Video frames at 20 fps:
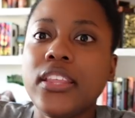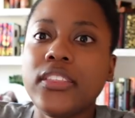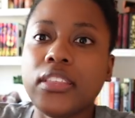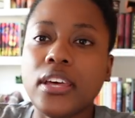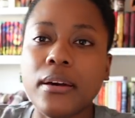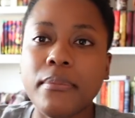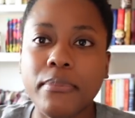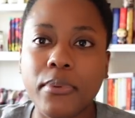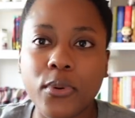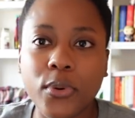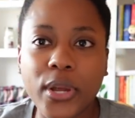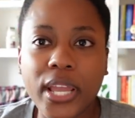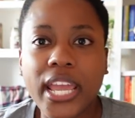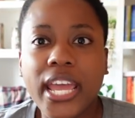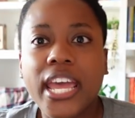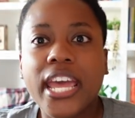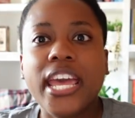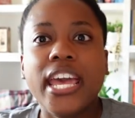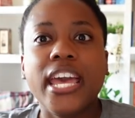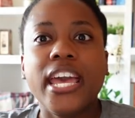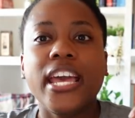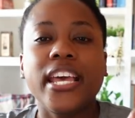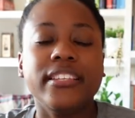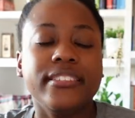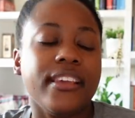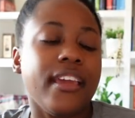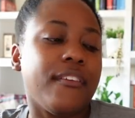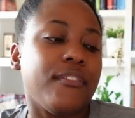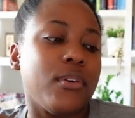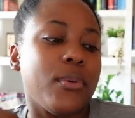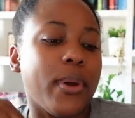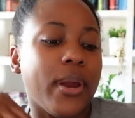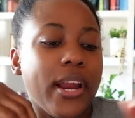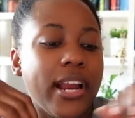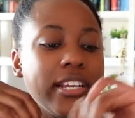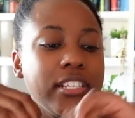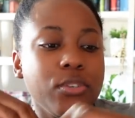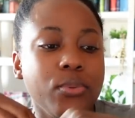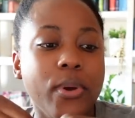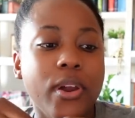That boy is everywhere.
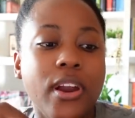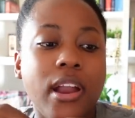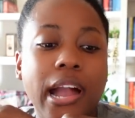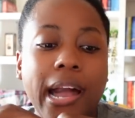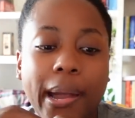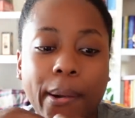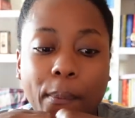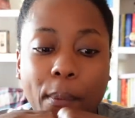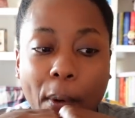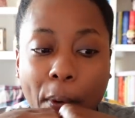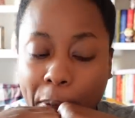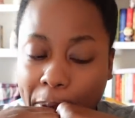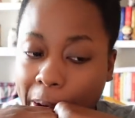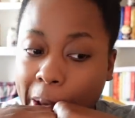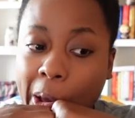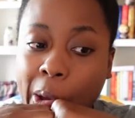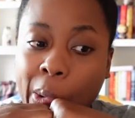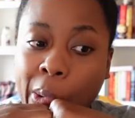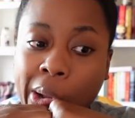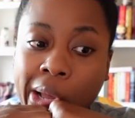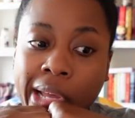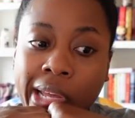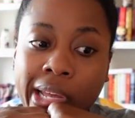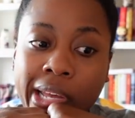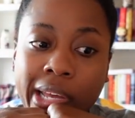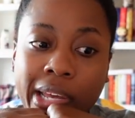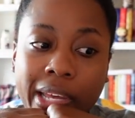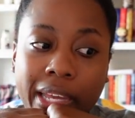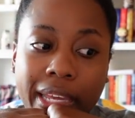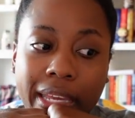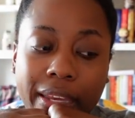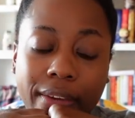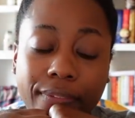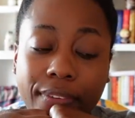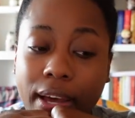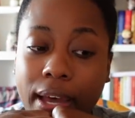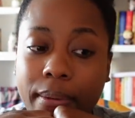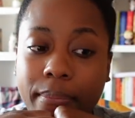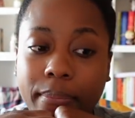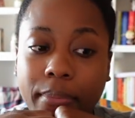I swear I won't know if
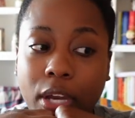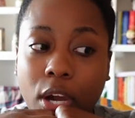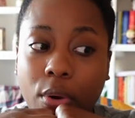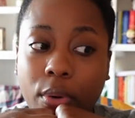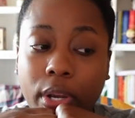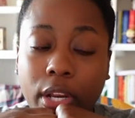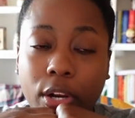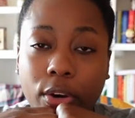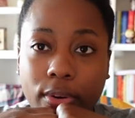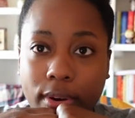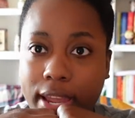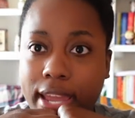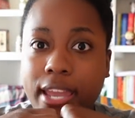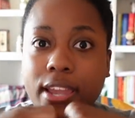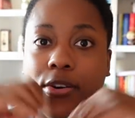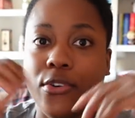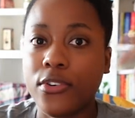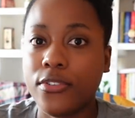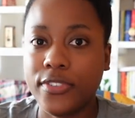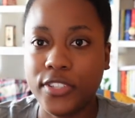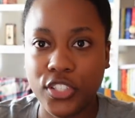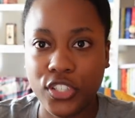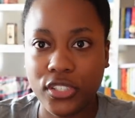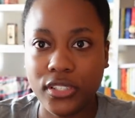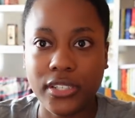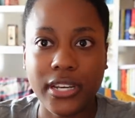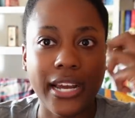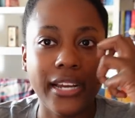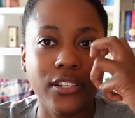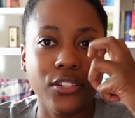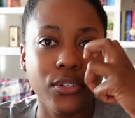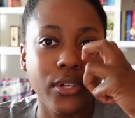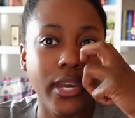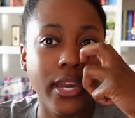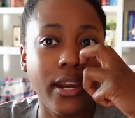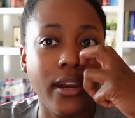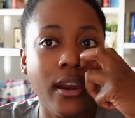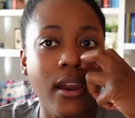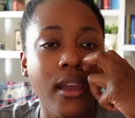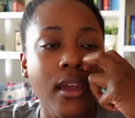I'm going gray or if it's just Nigel
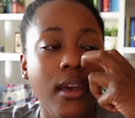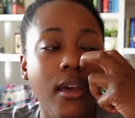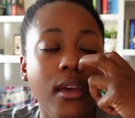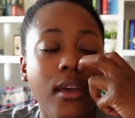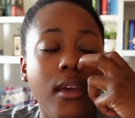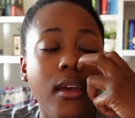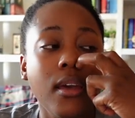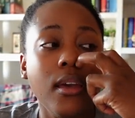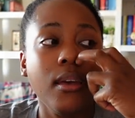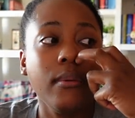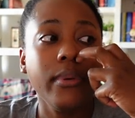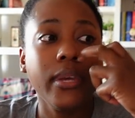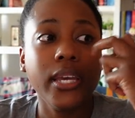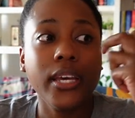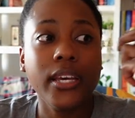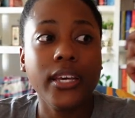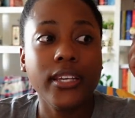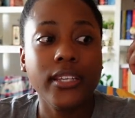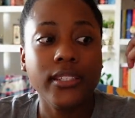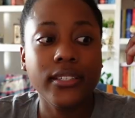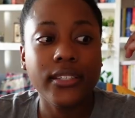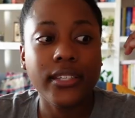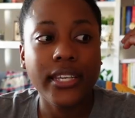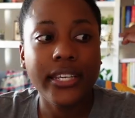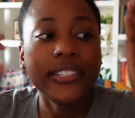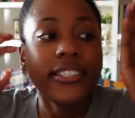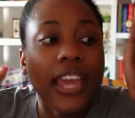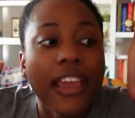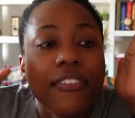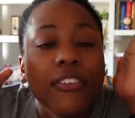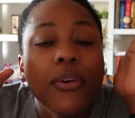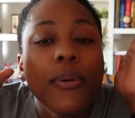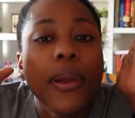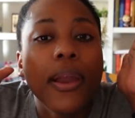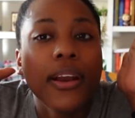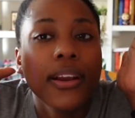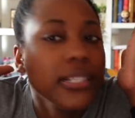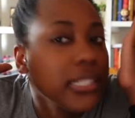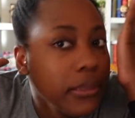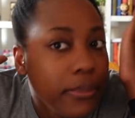hair, because it's
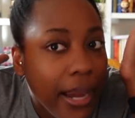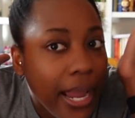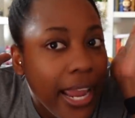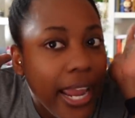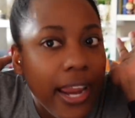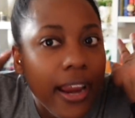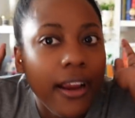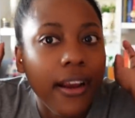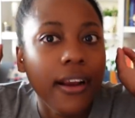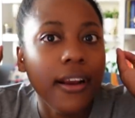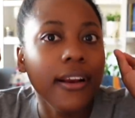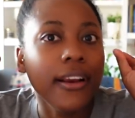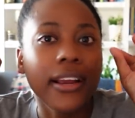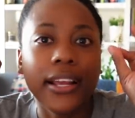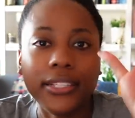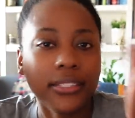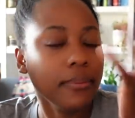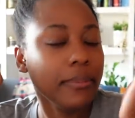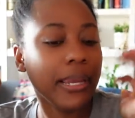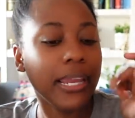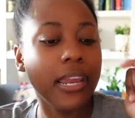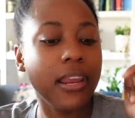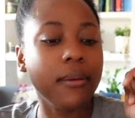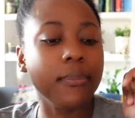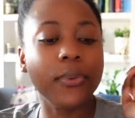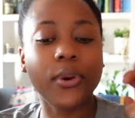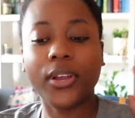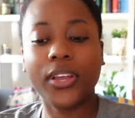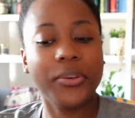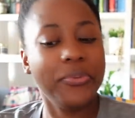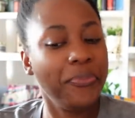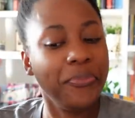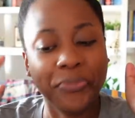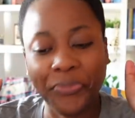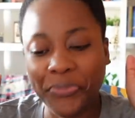everywhere. It's in my hair, it's on my camera,